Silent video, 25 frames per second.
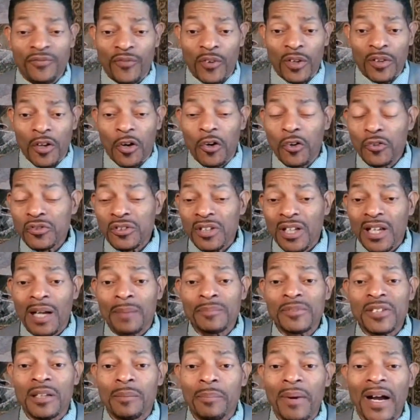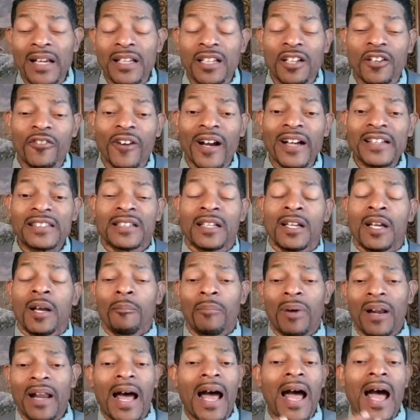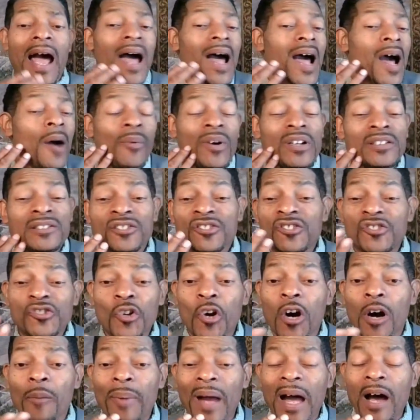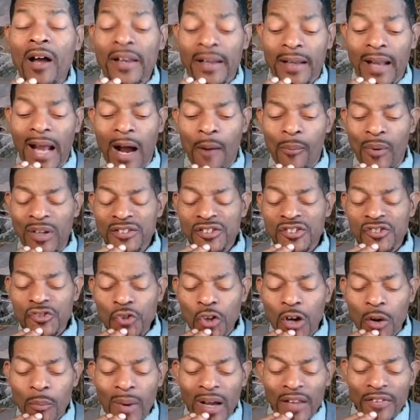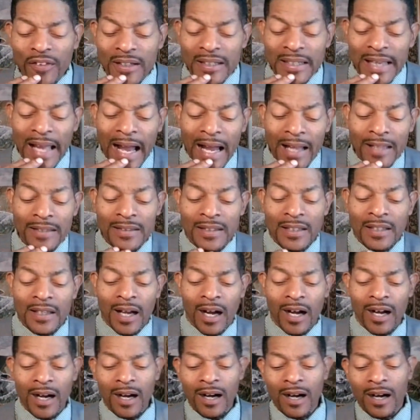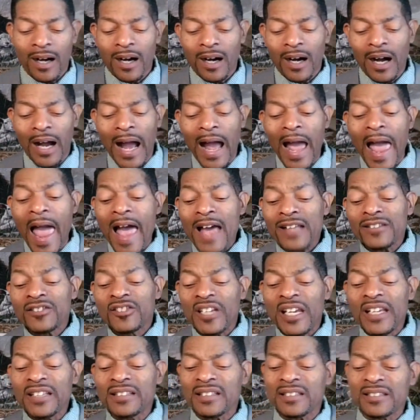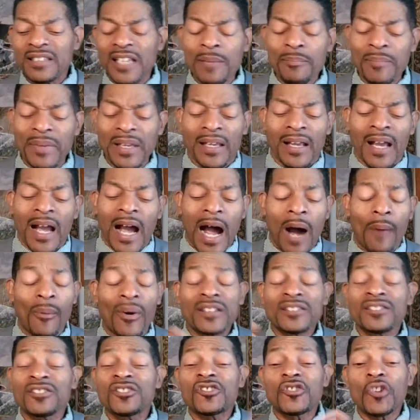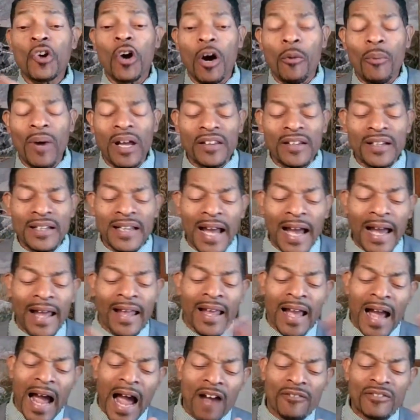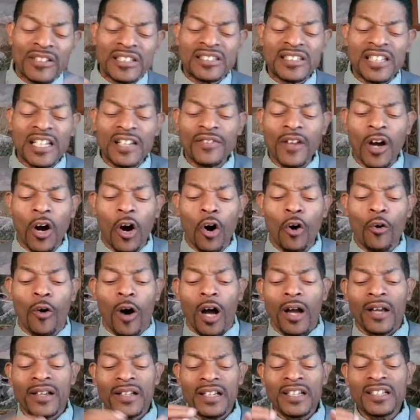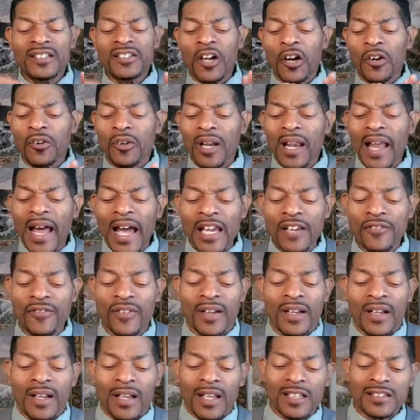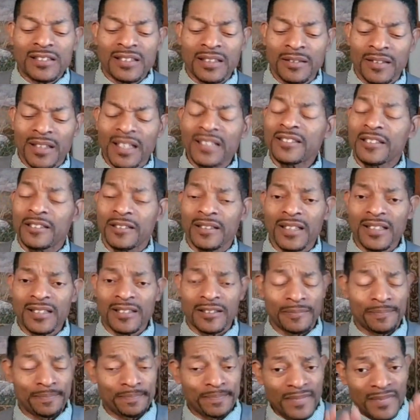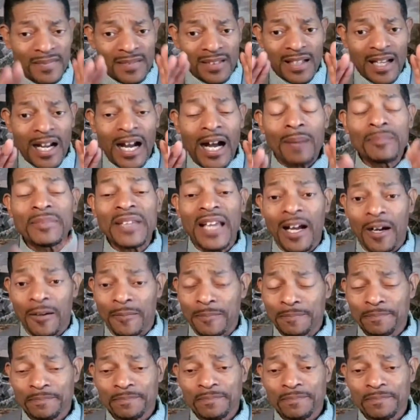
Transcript: for those to come to the body of Christ, but I, I wasn't sure about it. I wasn't sure whether or not uh, uh, uh, I had Jesus in me. I wasn't sure whether or not I received the whole uh, eternal life. Listen, listen, listen. Calm down.